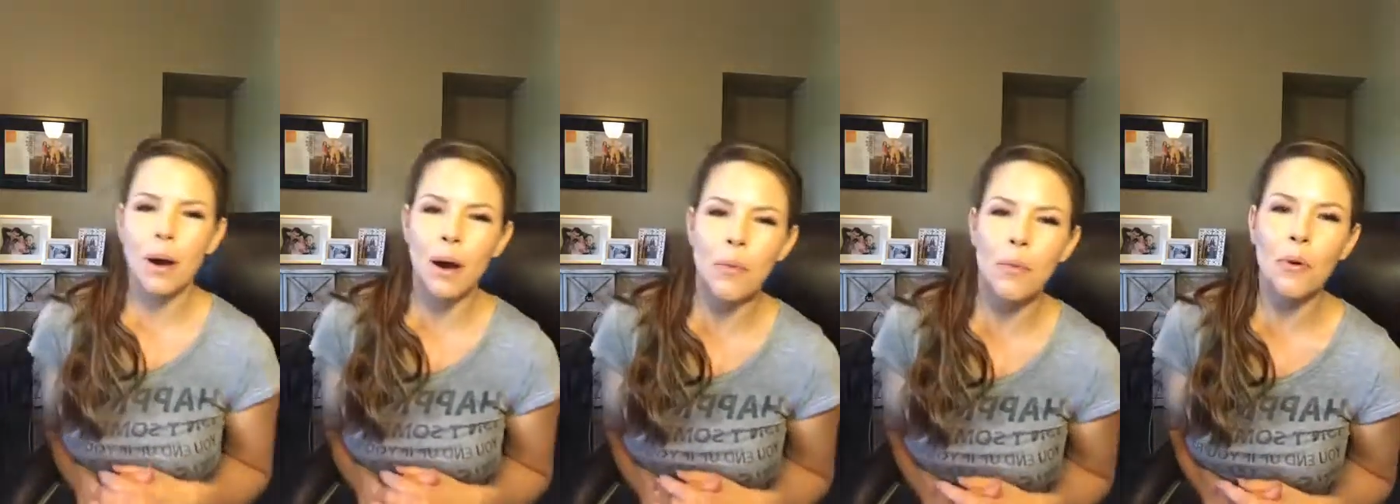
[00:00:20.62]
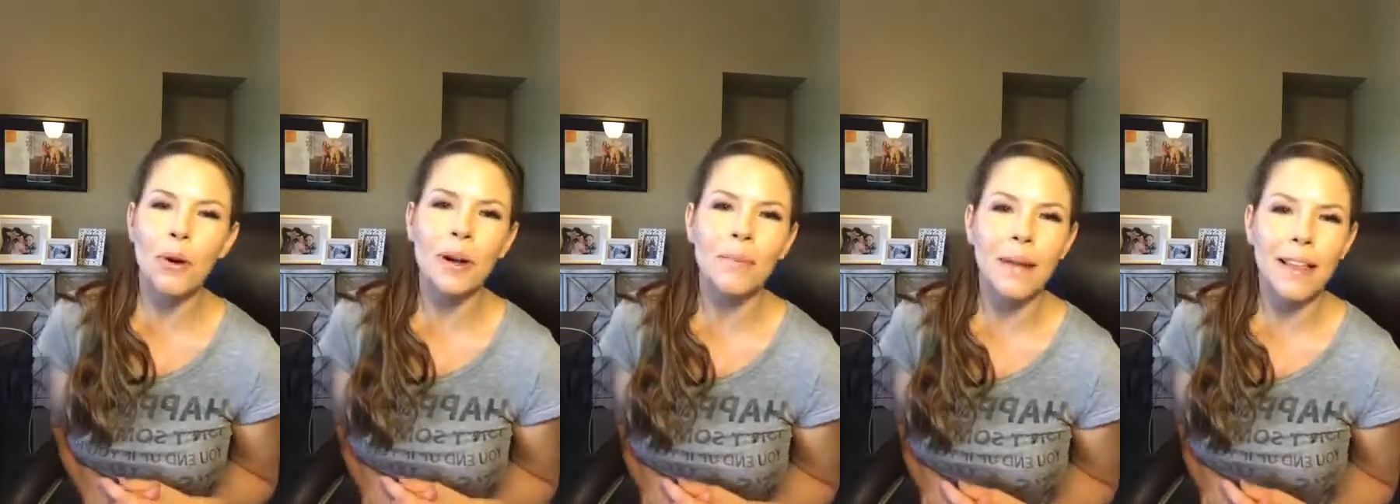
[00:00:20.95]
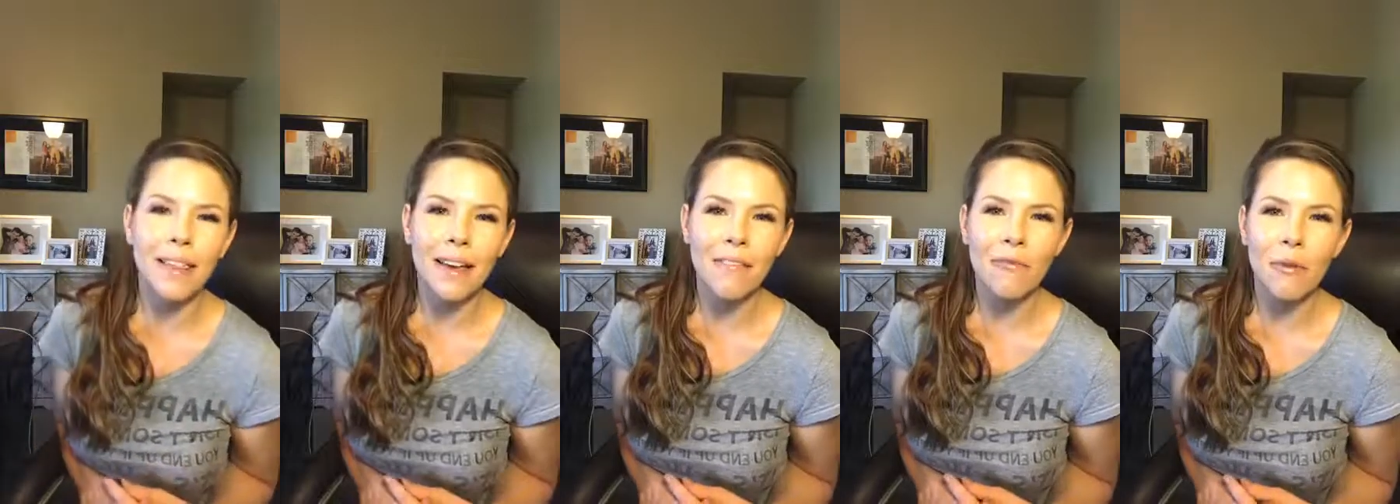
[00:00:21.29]
point in my
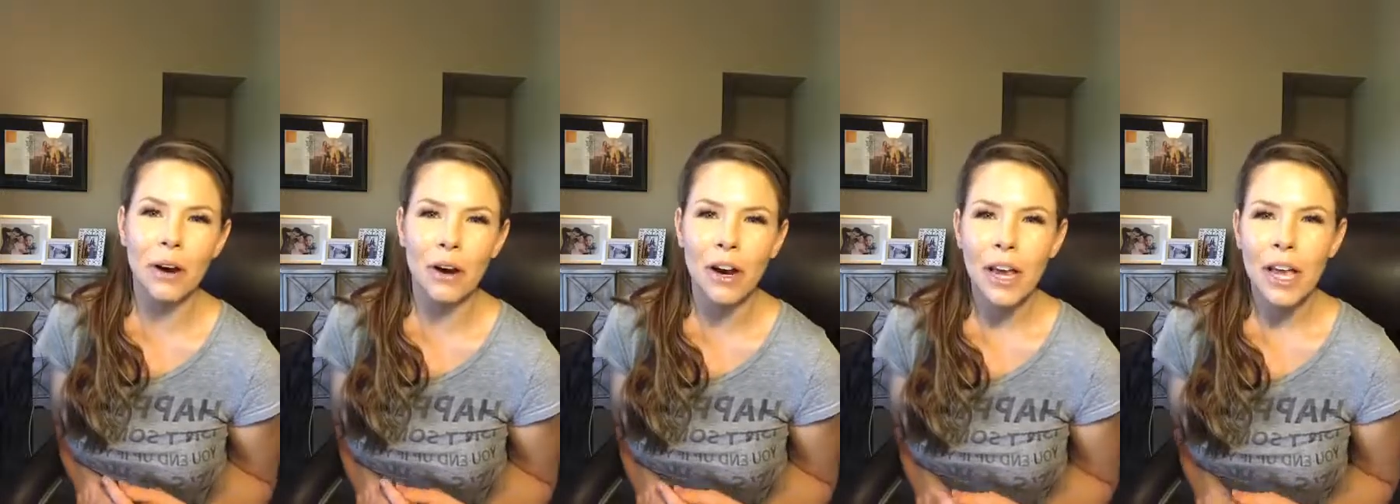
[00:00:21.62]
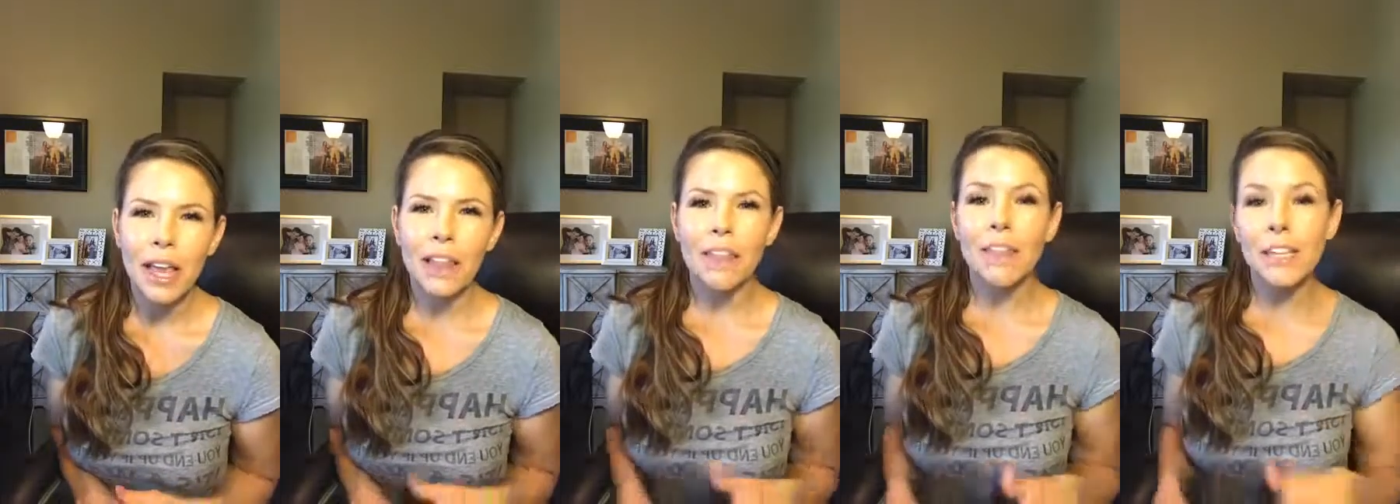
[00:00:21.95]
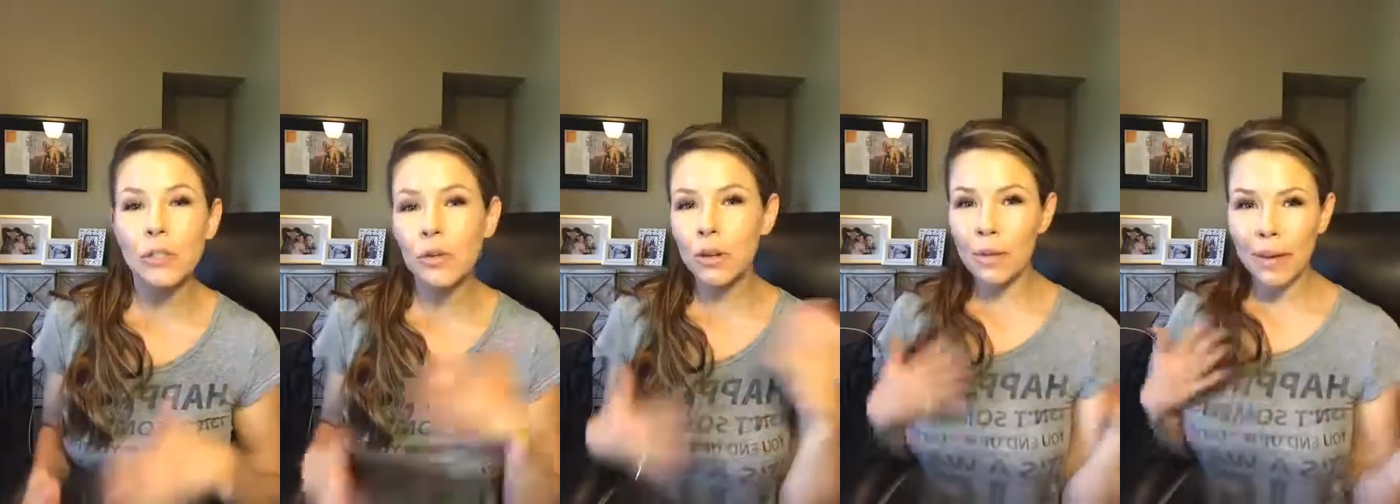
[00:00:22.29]
life where this
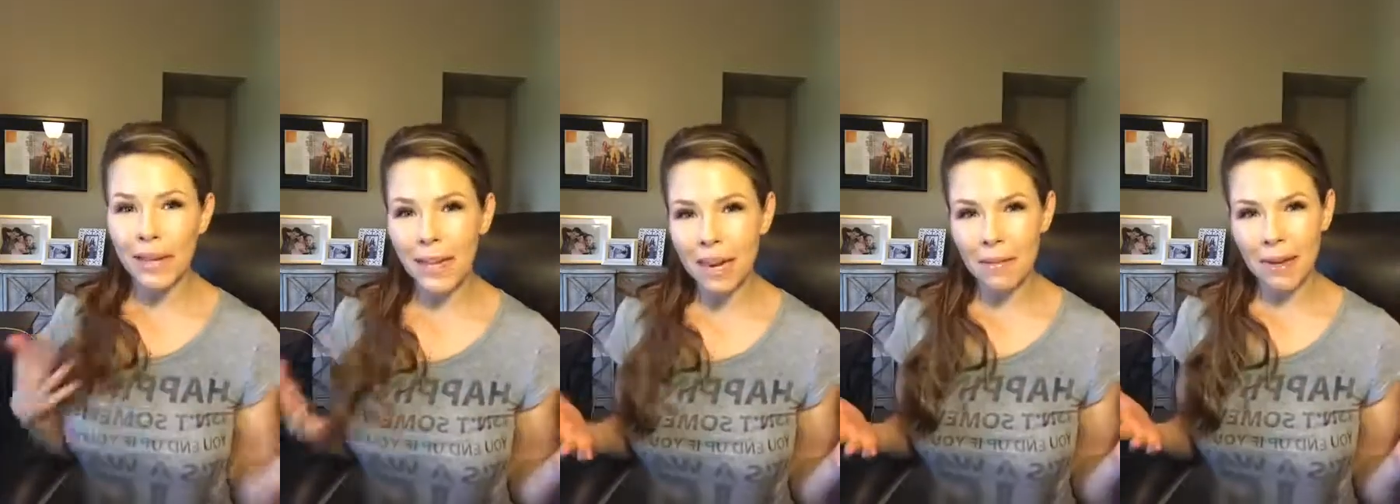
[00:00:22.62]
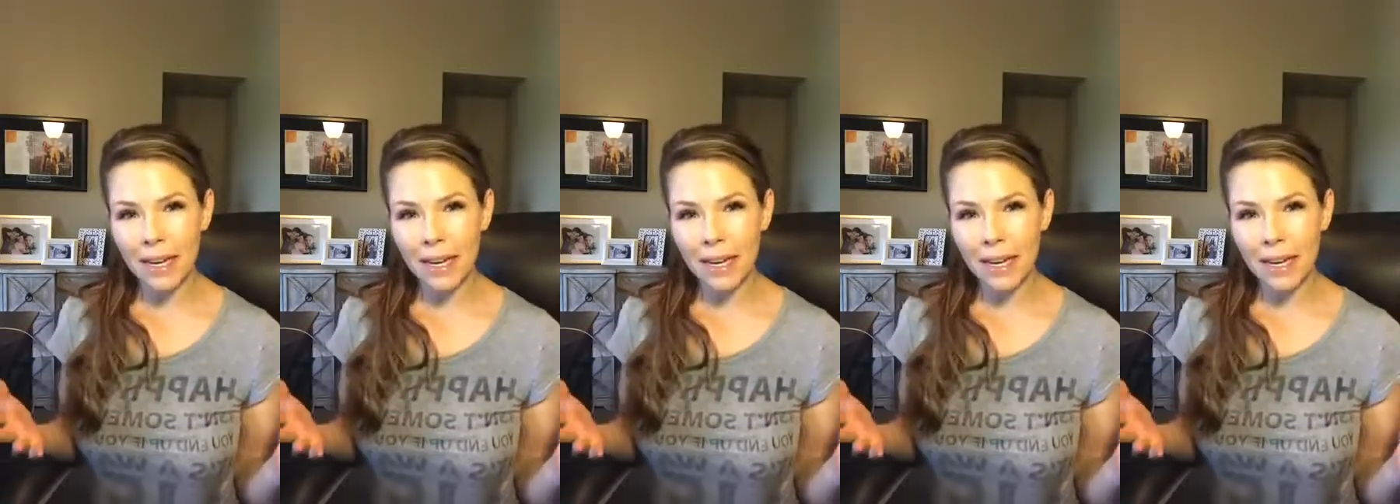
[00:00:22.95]
would have been coming